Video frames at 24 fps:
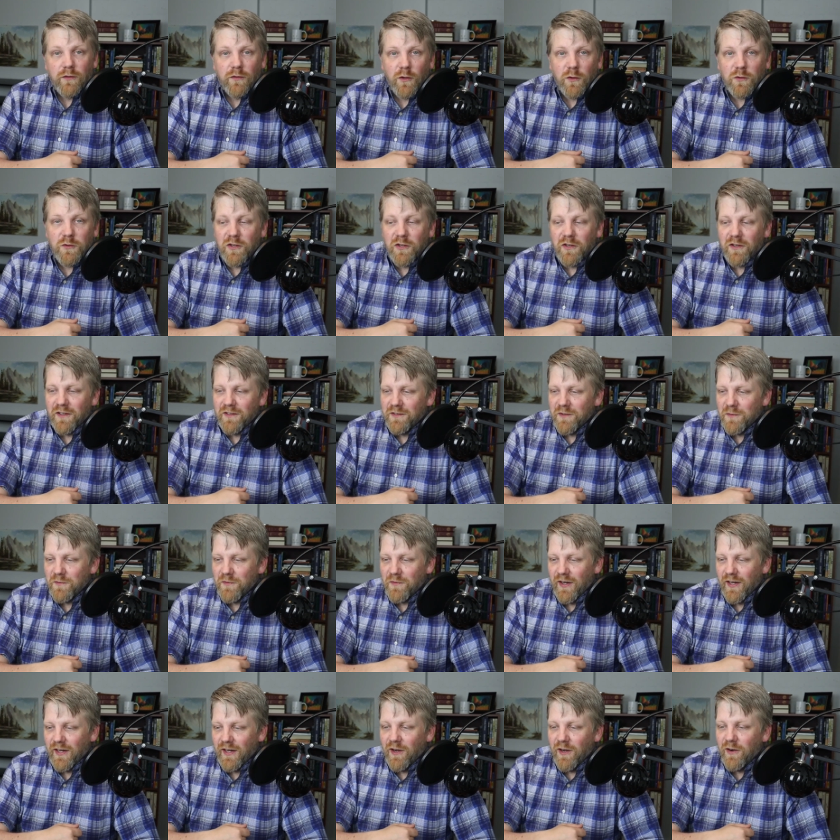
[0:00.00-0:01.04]
socialism
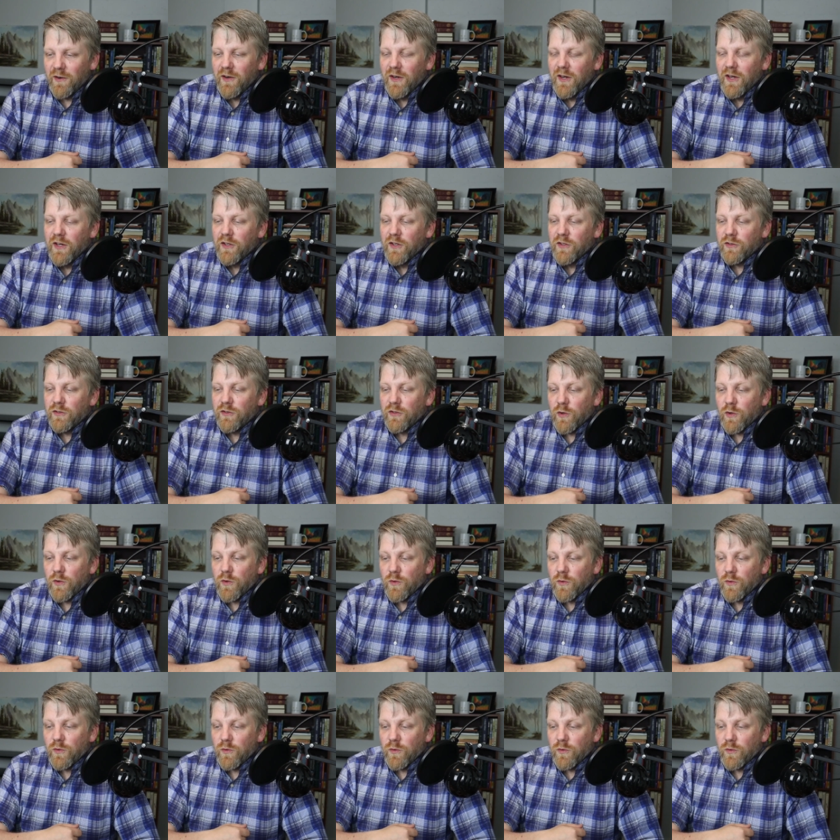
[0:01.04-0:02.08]
video,
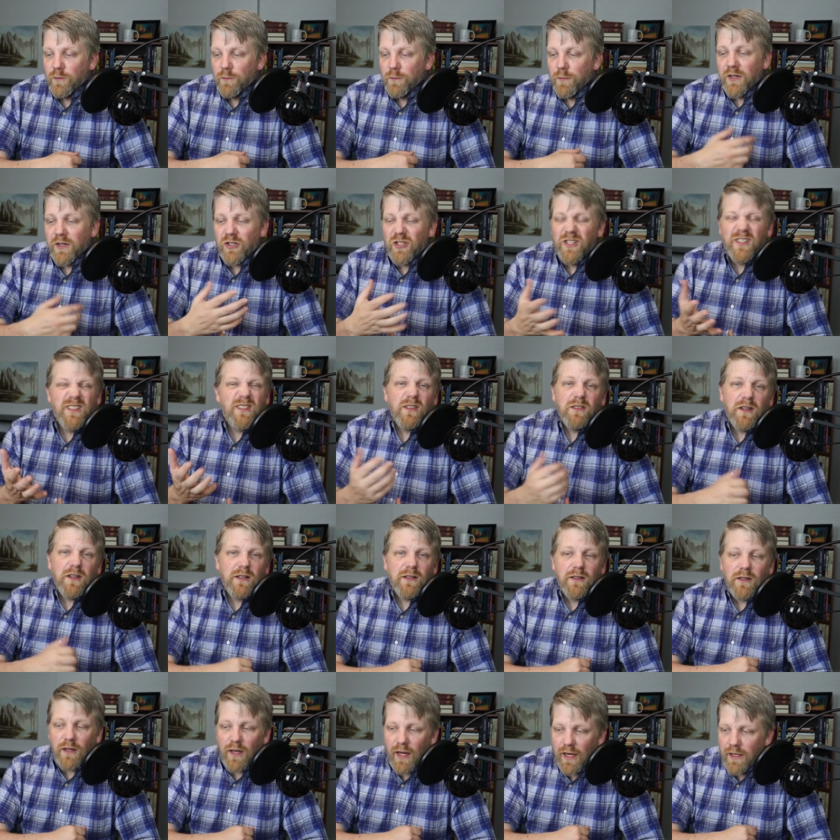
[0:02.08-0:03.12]
so but she still
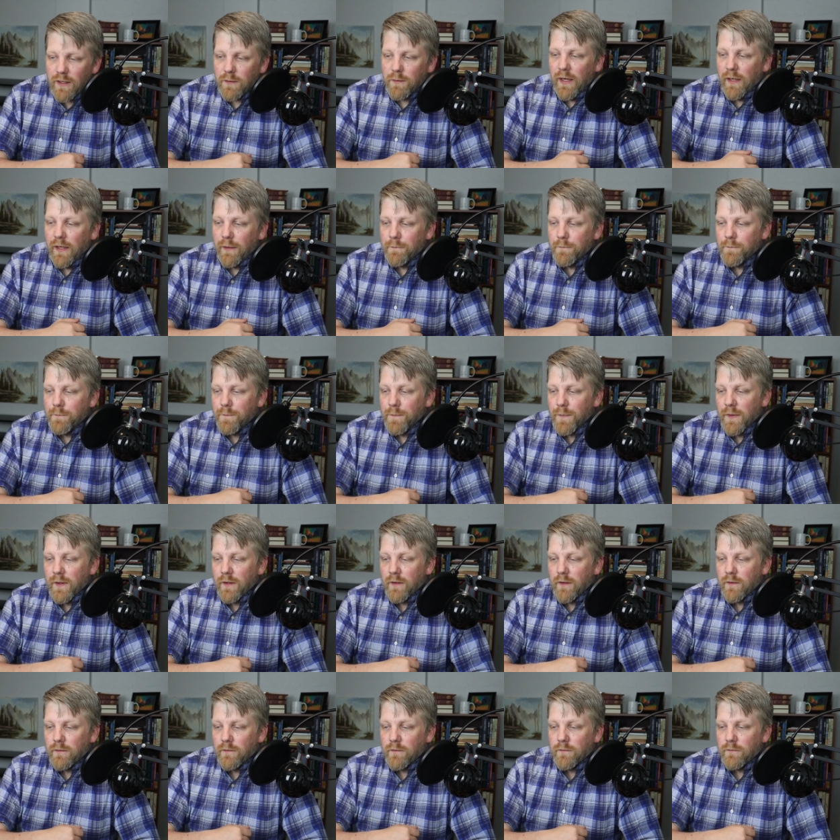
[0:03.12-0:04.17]
doesn't like me.
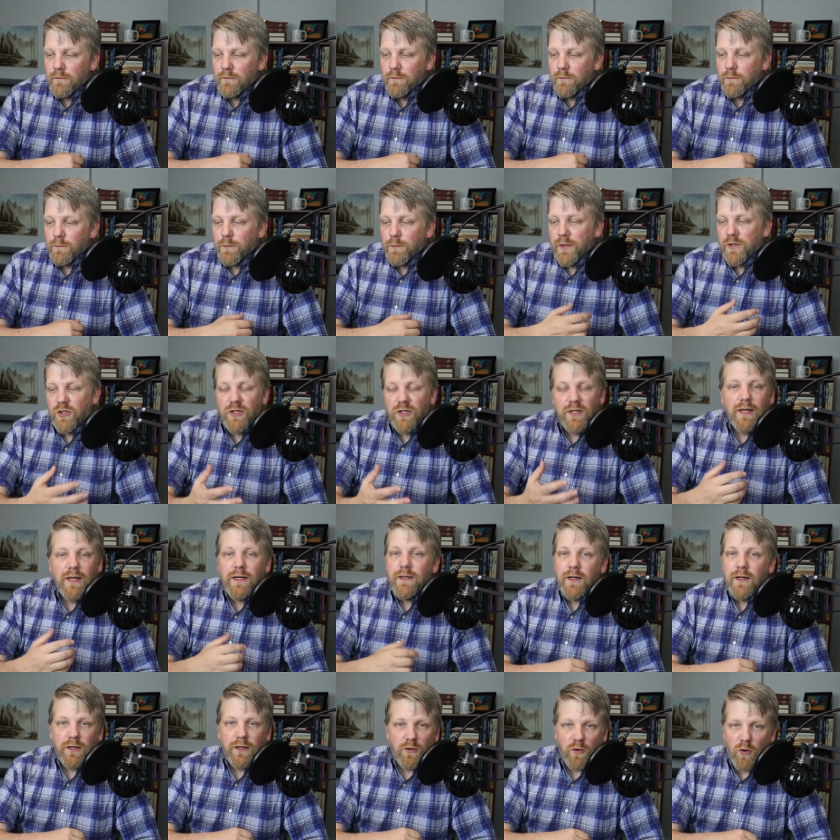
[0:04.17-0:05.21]
But she
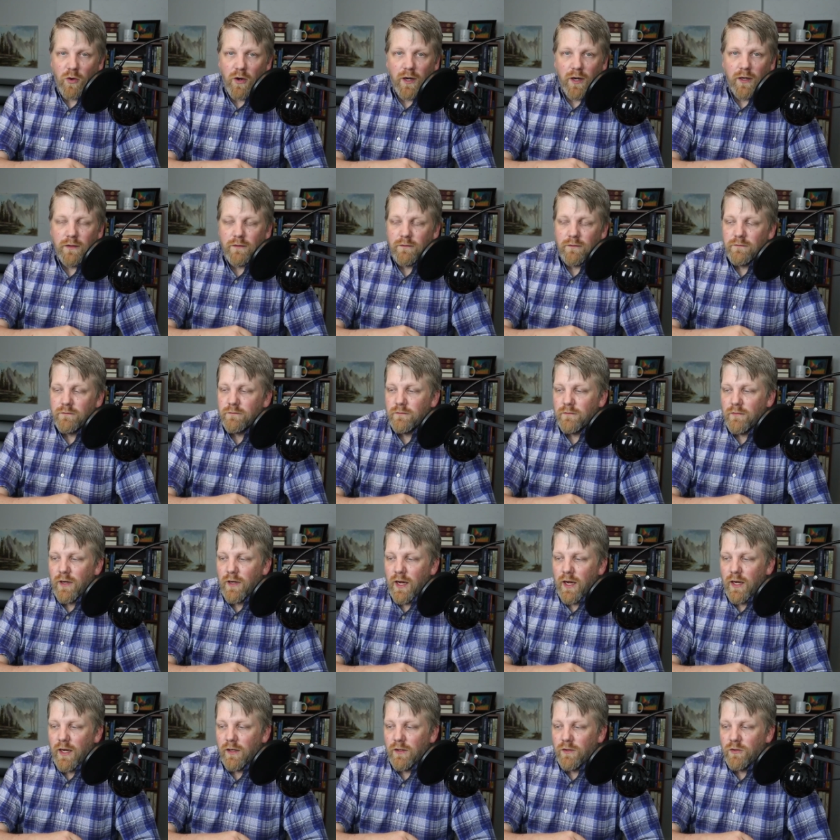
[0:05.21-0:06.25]
didn't ignore it,
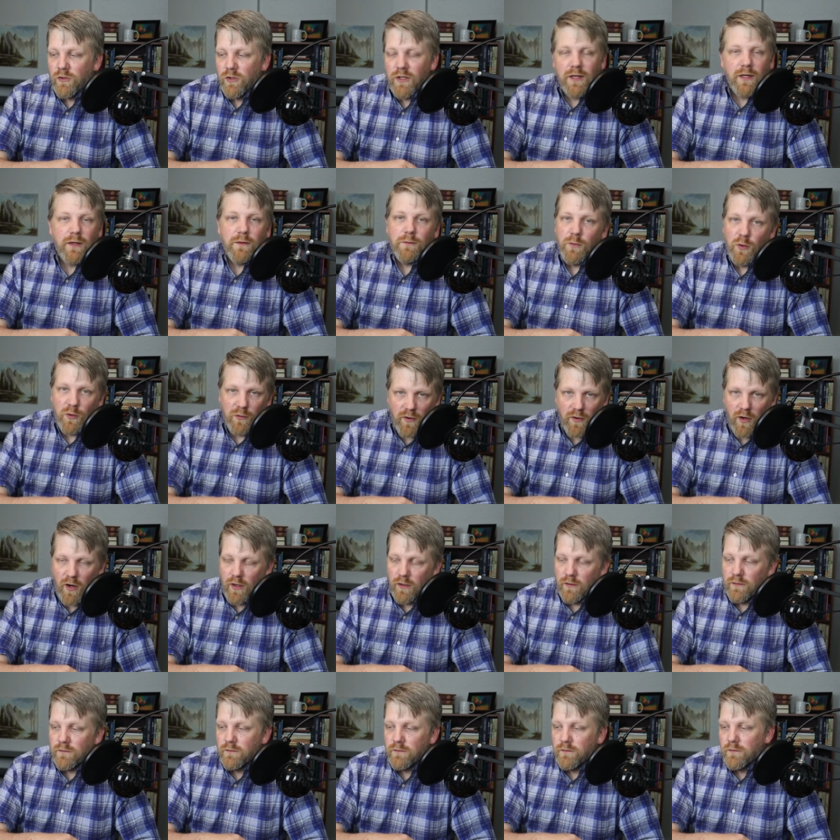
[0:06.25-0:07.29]
and she didn't move on.
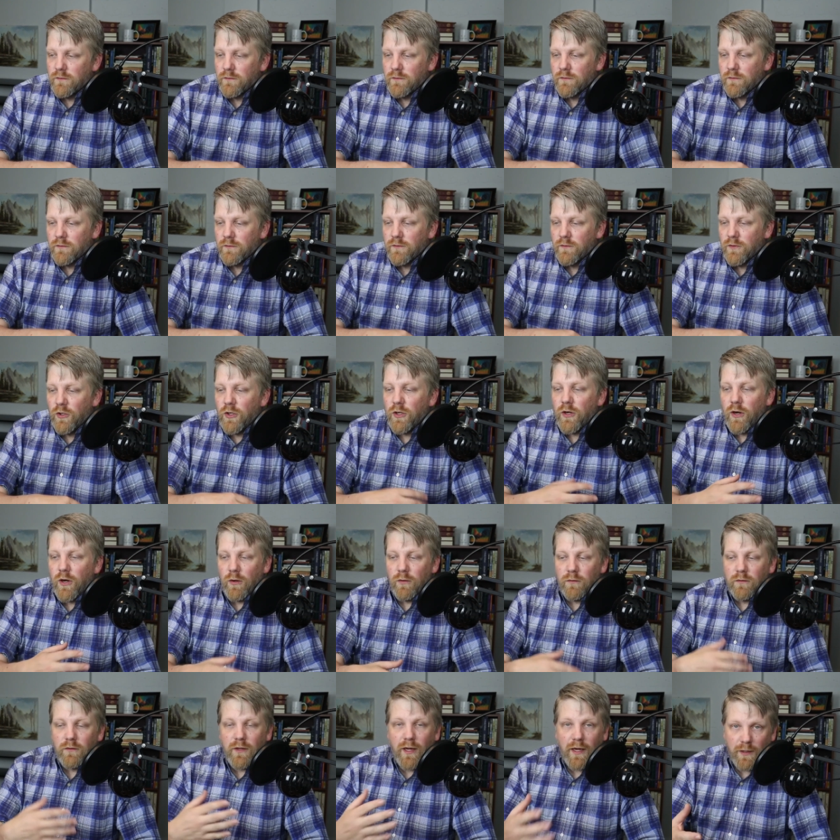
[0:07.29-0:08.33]
You
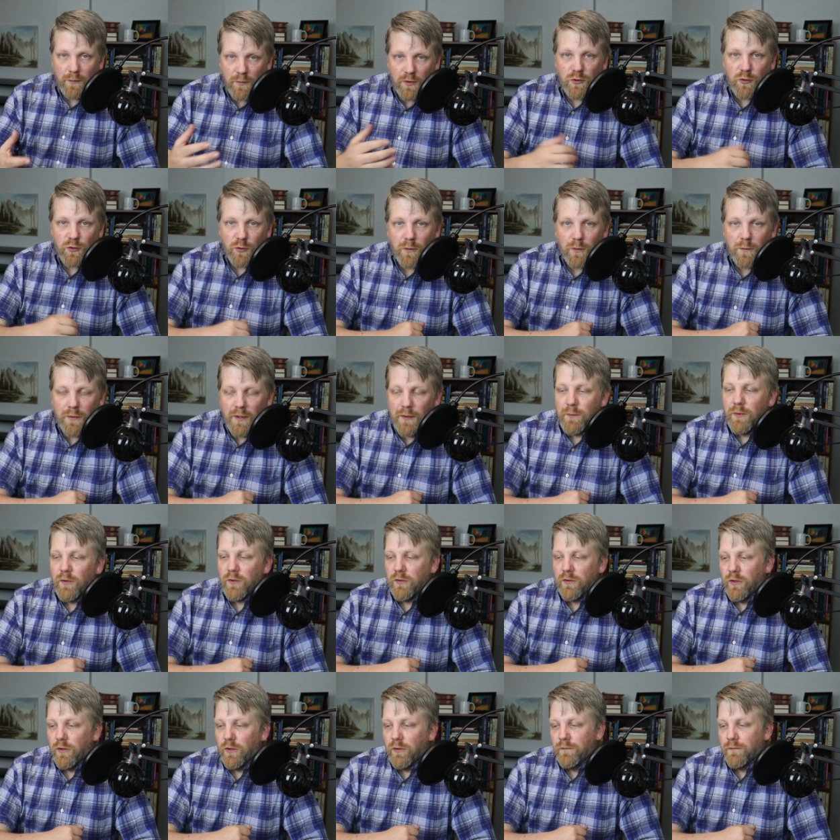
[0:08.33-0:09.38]
know, like mature people
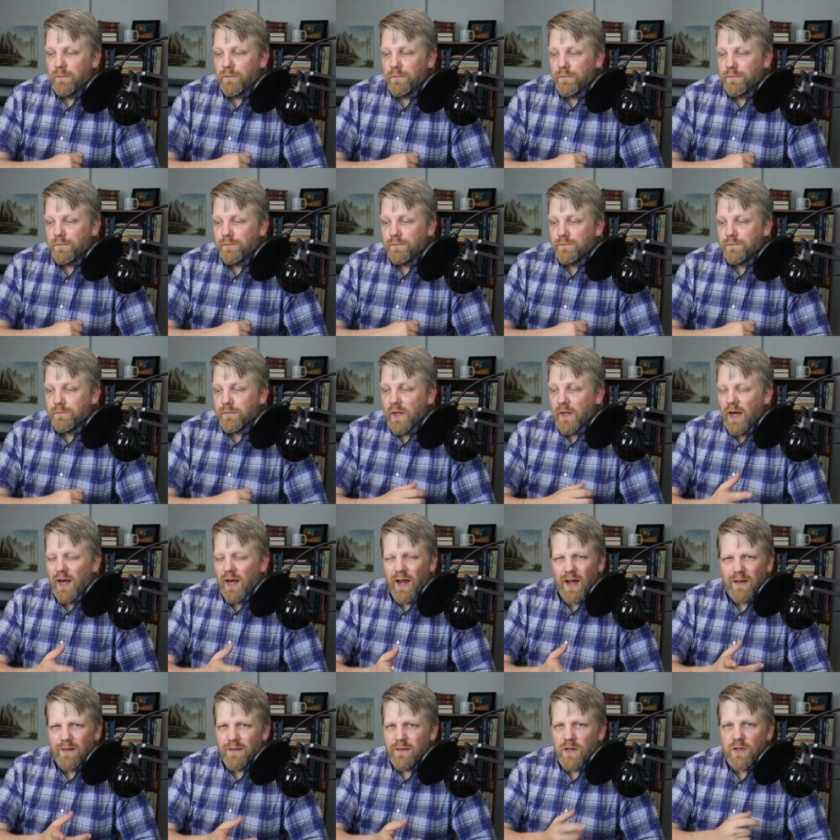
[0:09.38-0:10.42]
do.
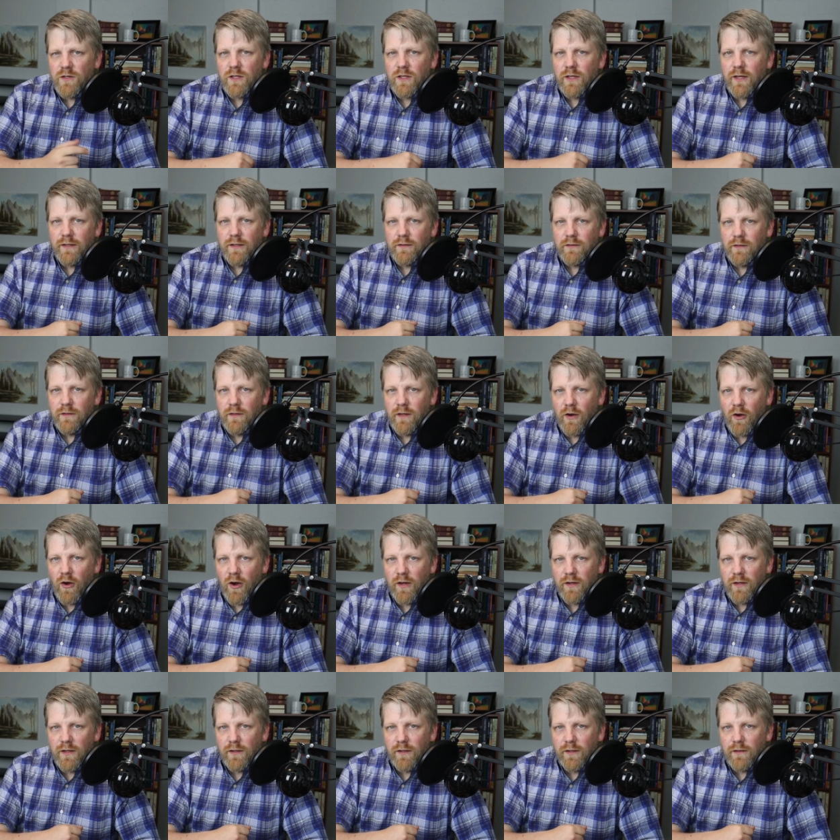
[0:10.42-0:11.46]
There's a lesson there,
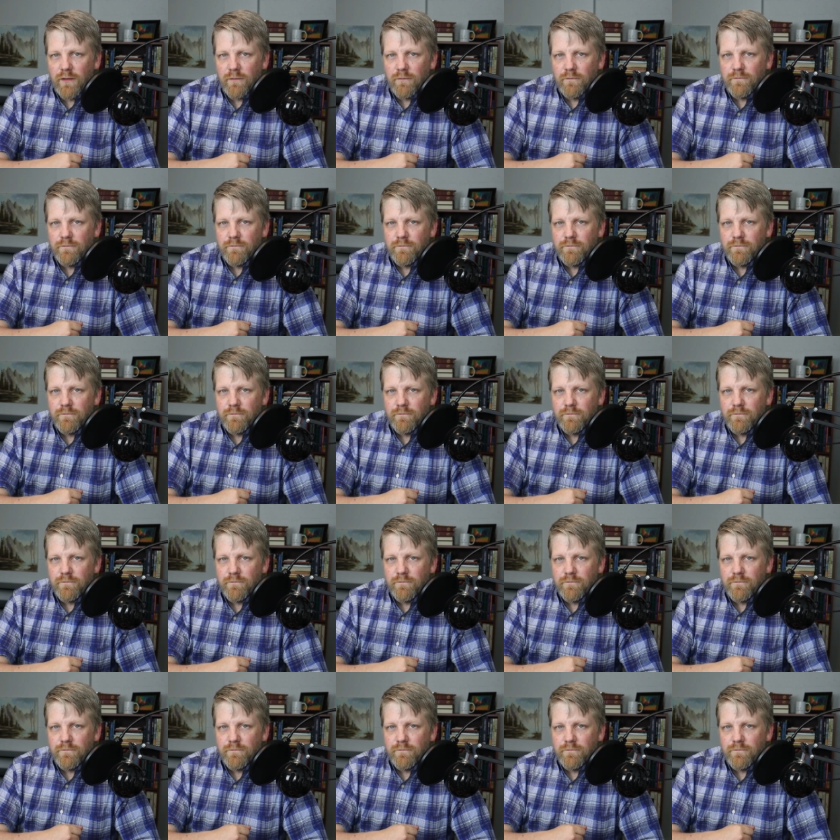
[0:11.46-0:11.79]
I think.